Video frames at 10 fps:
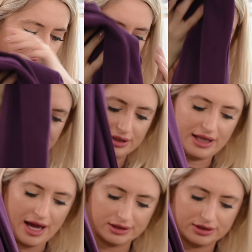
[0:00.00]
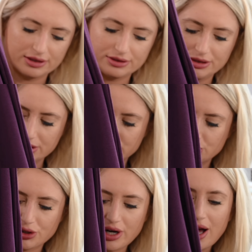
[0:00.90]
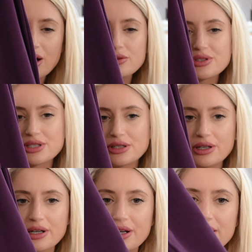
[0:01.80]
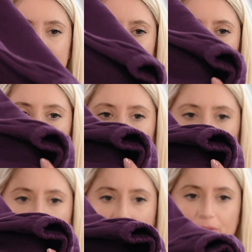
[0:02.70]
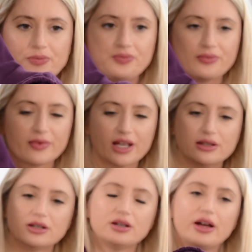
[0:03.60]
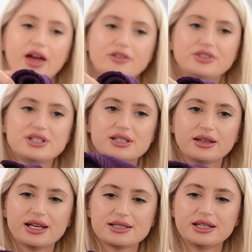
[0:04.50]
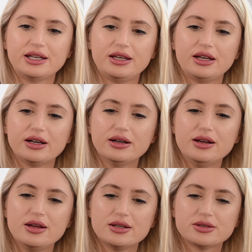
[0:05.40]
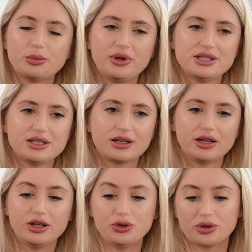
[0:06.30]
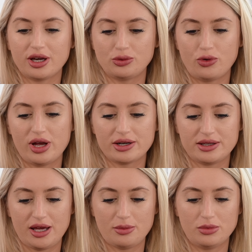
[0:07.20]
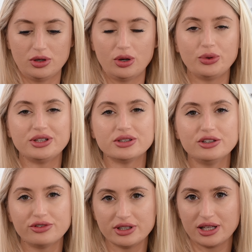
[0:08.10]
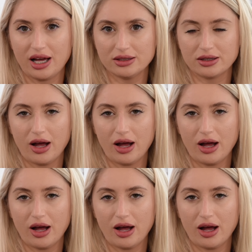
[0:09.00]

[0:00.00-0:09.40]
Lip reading: fact that the trousers are have this elastic here, so basically you can wear them with different other